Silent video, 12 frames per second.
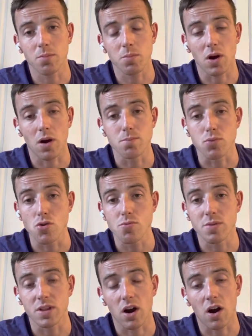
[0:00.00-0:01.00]
behind Broome
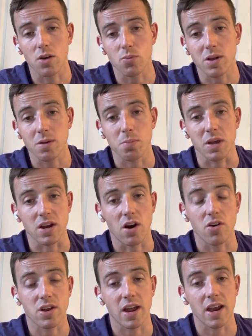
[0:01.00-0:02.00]
in the Hardwick, beating
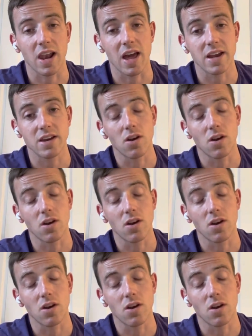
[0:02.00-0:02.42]
Hurricane Lane,